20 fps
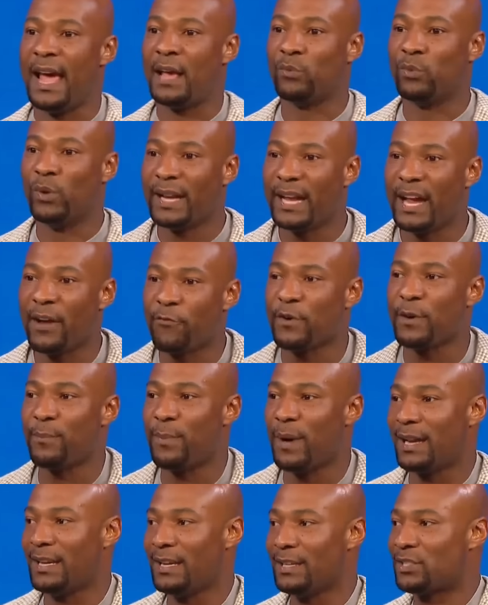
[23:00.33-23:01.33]
and what
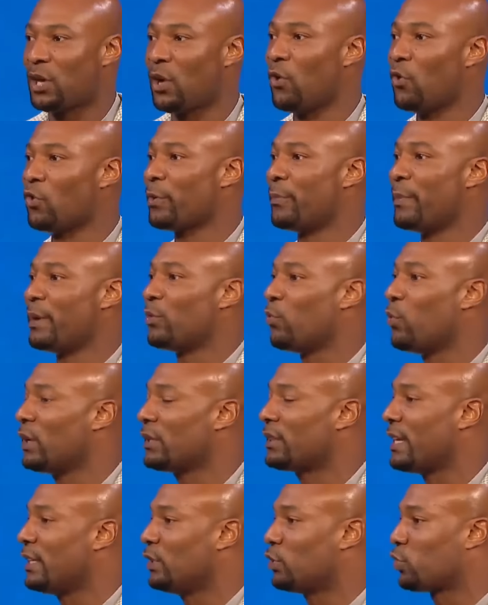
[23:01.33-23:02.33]
everybody told them and
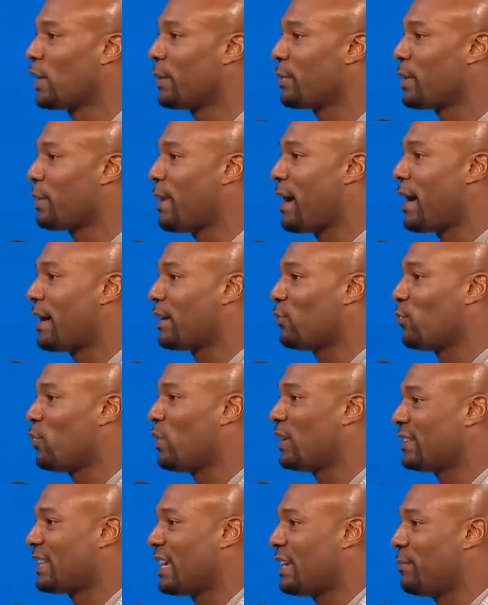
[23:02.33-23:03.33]
what they dreamed about and
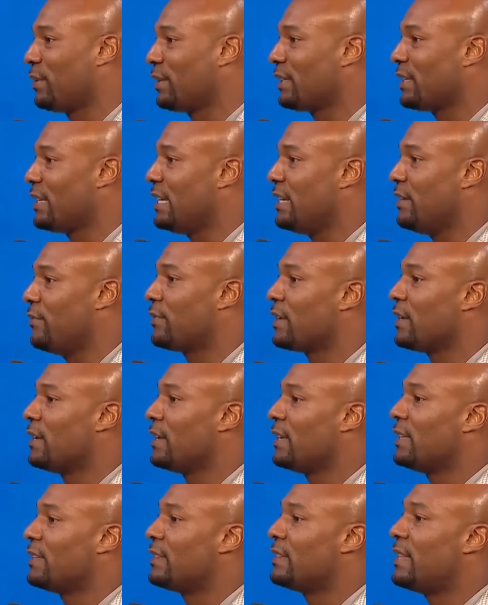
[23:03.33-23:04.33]
what they believed,
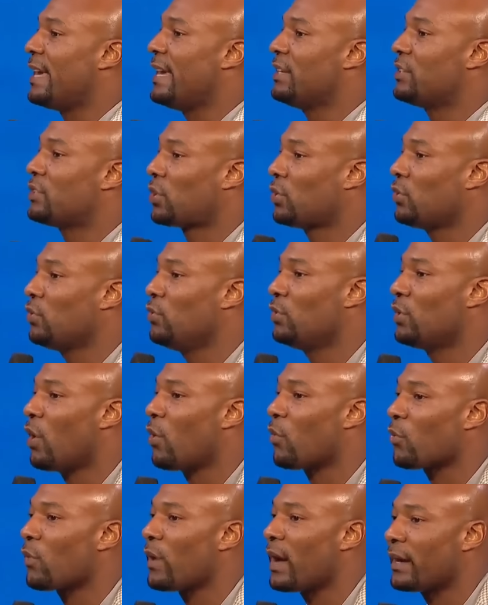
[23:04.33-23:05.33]
they too
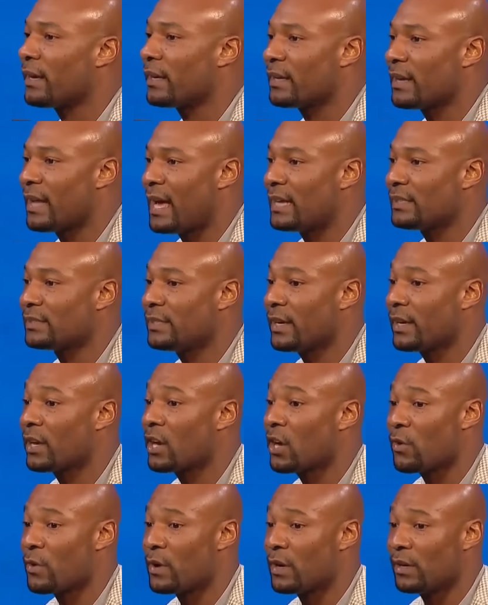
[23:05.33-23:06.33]
don't recognize their
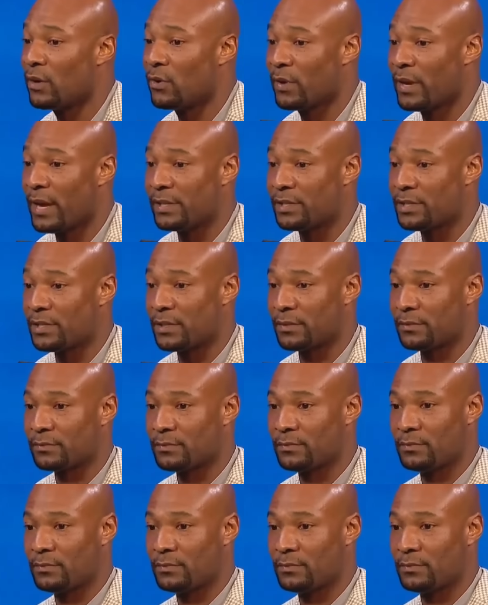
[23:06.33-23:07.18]
current location.